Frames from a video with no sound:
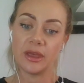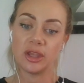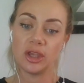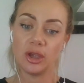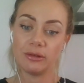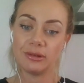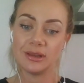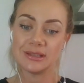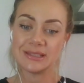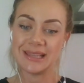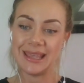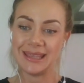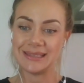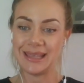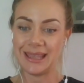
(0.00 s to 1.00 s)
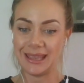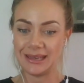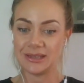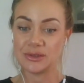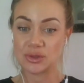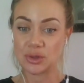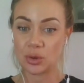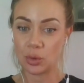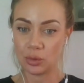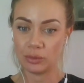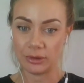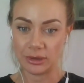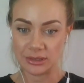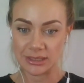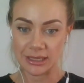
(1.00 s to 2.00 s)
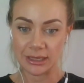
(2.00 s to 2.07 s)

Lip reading: Uranus is in Taurus,